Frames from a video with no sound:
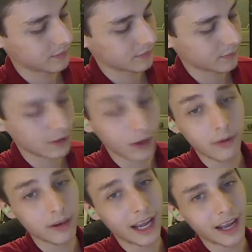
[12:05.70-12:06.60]

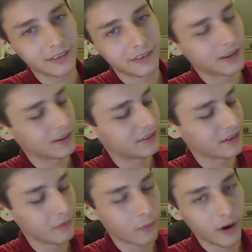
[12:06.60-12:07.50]
low-class
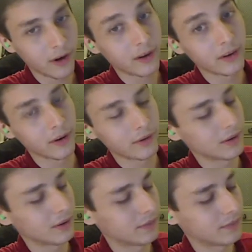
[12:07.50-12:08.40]
Saiyan warrior
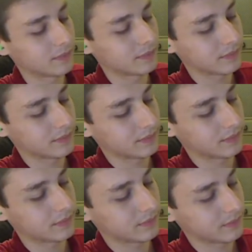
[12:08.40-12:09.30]
Goku.
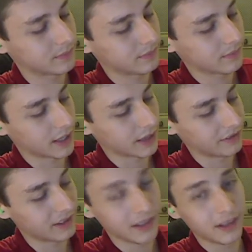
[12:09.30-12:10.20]
And I
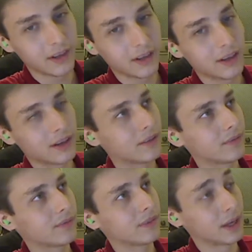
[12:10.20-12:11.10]
say
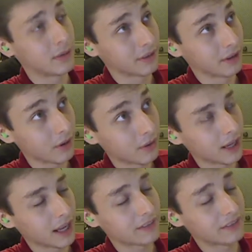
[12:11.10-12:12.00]
that he was a
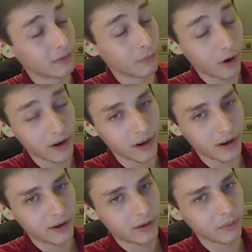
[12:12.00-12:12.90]
low-class Saiyan warrior
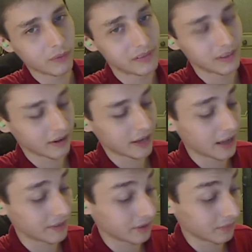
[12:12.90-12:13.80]
with
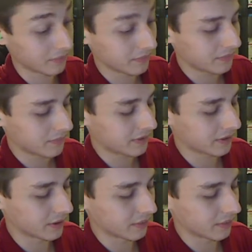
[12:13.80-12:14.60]
sarcasm, so